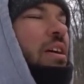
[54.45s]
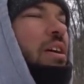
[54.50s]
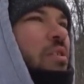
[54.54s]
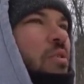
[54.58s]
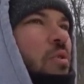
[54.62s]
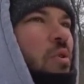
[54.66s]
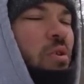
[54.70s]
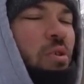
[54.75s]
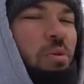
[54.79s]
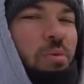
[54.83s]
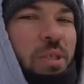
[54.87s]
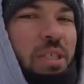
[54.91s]
in
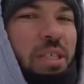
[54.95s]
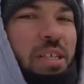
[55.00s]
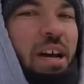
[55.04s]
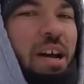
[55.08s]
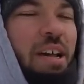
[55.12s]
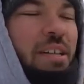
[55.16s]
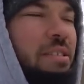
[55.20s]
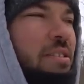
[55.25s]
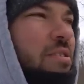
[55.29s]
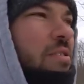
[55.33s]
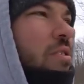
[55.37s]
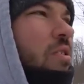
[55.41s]
northern
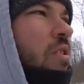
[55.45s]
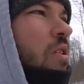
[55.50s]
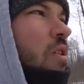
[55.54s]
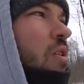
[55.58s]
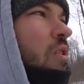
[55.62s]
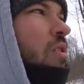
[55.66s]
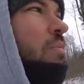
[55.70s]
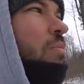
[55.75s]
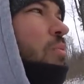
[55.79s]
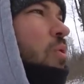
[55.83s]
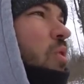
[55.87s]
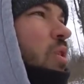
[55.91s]
Wisconsin
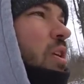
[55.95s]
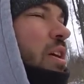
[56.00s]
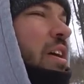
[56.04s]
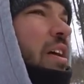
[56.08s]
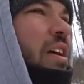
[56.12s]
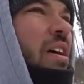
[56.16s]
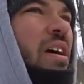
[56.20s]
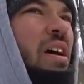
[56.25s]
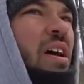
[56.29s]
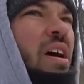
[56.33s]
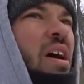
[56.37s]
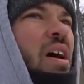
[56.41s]
all morning